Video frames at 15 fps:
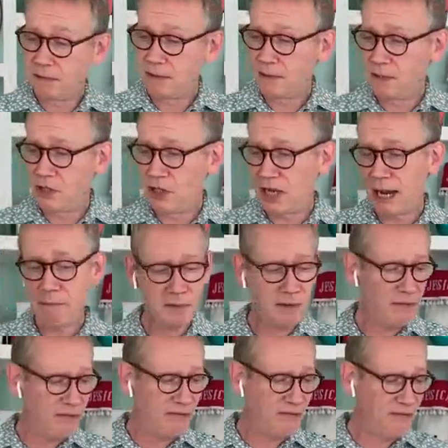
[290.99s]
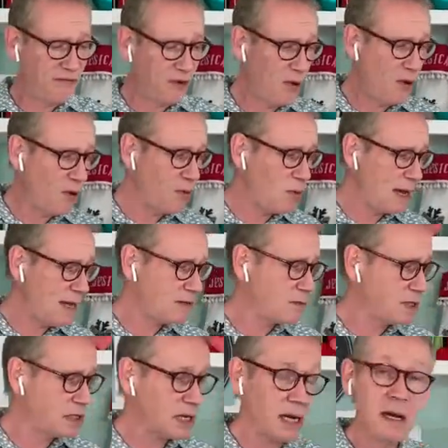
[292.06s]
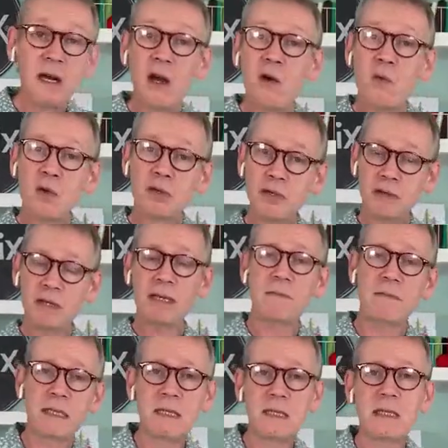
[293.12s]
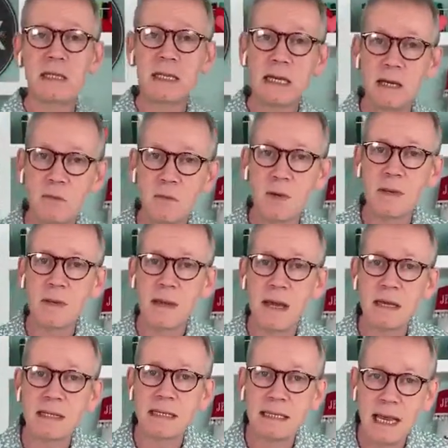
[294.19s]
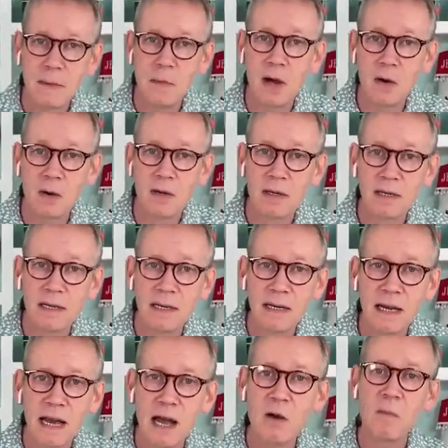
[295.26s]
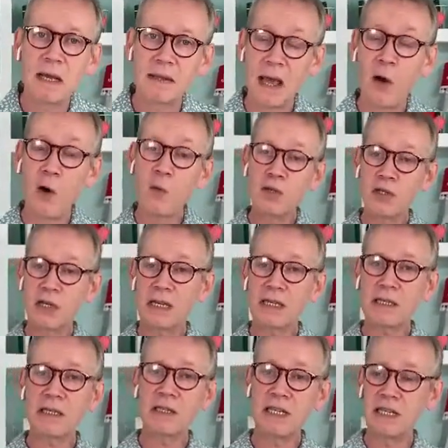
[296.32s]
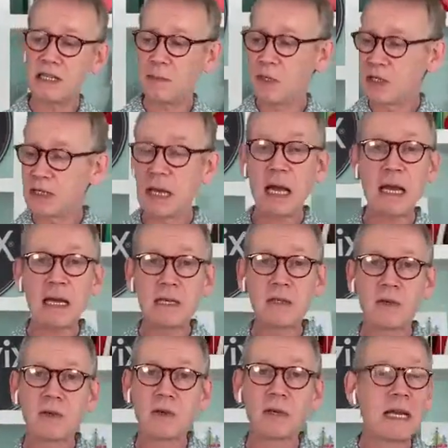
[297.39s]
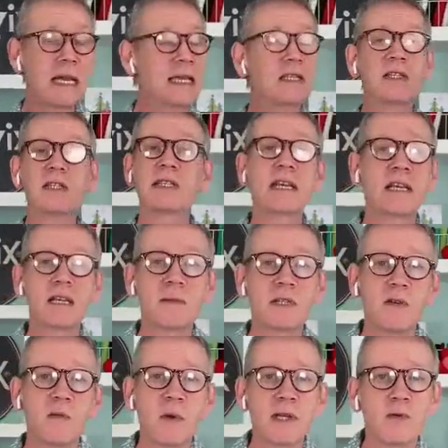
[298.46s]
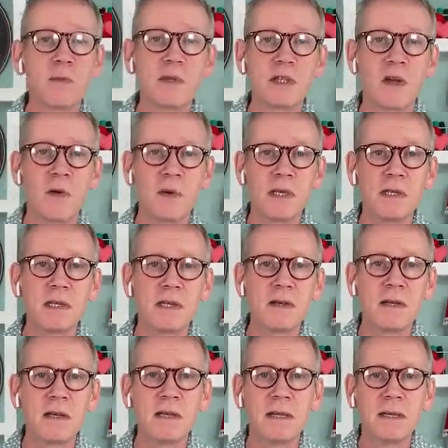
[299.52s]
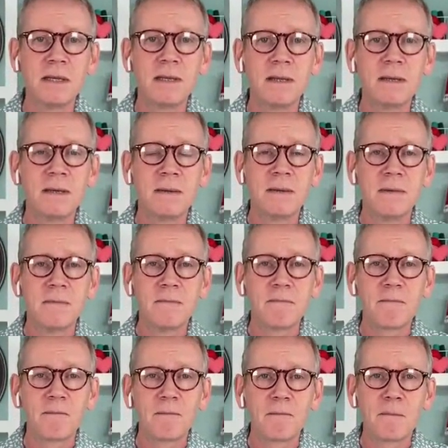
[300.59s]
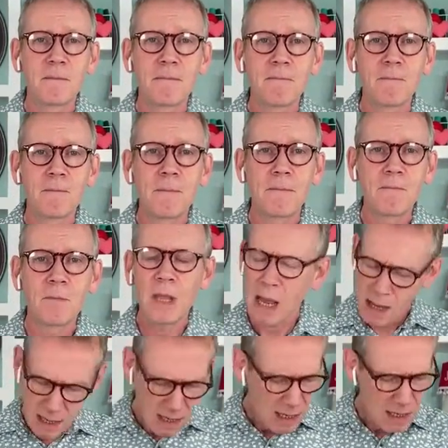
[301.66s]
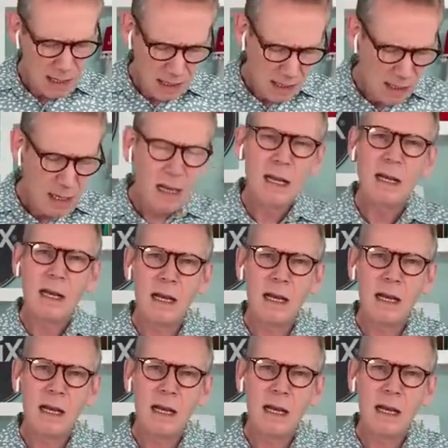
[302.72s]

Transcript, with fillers: Four. Chapter Four. Where do we start? Would you like me to start with a demo? Should How we do about it? That? Or would you like to see some of the dies, or it's entirely up to you? Where do you want me to go with it? Luke? Shall we see a demo and then we'll run through the dies after first?